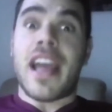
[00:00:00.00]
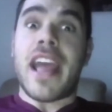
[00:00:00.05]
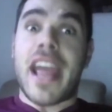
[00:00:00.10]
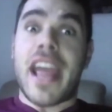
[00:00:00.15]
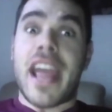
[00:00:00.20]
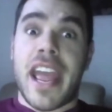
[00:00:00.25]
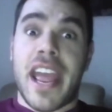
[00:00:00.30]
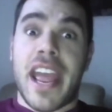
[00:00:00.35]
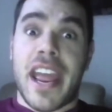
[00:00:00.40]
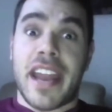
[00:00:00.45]

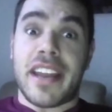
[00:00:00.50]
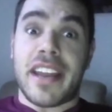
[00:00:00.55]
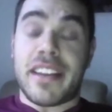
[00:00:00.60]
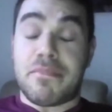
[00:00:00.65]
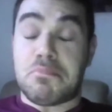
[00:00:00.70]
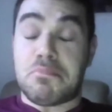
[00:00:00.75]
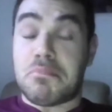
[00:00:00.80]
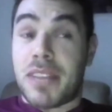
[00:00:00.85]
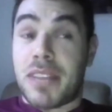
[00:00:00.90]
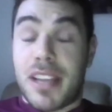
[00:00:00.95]
And,
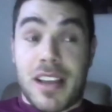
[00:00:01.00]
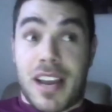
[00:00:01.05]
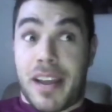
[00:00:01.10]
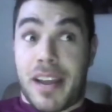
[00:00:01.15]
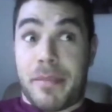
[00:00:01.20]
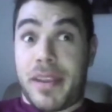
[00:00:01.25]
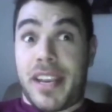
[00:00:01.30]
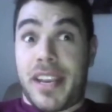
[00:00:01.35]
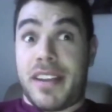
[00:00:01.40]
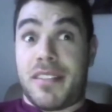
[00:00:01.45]
I
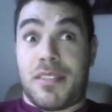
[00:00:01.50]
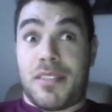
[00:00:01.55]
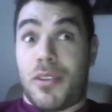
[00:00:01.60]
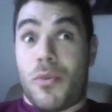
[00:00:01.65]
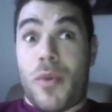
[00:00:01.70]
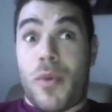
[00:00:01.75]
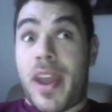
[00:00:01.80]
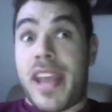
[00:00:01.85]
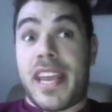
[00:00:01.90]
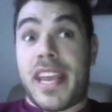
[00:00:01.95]
mean, the
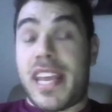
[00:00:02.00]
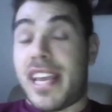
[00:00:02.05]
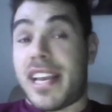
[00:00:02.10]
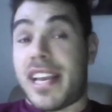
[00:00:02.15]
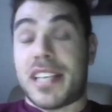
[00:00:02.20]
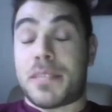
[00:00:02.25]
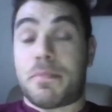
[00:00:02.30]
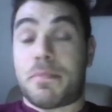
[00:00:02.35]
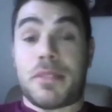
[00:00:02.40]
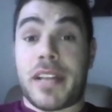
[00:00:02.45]
way he
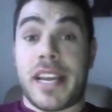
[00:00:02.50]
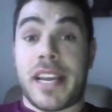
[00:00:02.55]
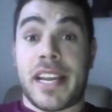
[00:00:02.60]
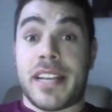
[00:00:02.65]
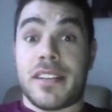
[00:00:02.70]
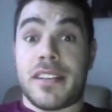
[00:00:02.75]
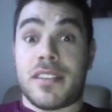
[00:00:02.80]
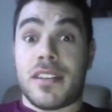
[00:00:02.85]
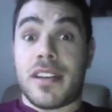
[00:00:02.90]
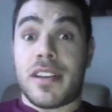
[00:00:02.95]
has
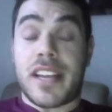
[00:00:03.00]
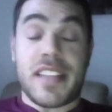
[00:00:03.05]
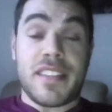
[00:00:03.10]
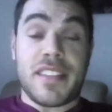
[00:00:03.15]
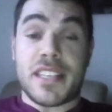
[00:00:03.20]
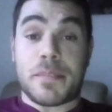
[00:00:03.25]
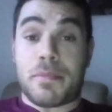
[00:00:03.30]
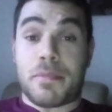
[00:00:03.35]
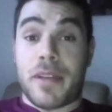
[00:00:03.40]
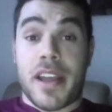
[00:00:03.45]
played in
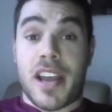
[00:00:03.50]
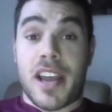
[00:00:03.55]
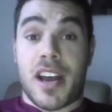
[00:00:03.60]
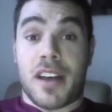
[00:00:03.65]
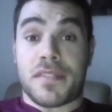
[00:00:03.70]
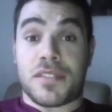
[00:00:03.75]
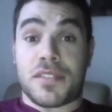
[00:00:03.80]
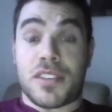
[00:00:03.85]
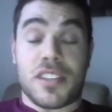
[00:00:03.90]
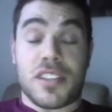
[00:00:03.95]
these
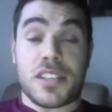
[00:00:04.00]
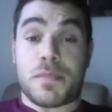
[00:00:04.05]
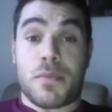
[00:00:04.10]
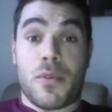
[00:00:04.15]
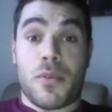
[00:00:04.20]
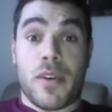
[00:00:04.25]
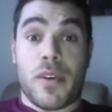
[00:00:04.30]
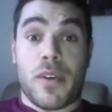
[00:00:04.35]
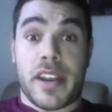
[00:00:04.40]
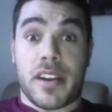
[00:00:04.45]
playoffs to this
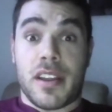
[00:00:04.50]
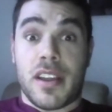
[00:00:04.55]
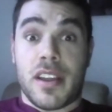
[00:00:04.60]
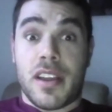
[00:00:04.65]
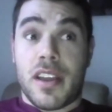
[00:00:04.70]
point,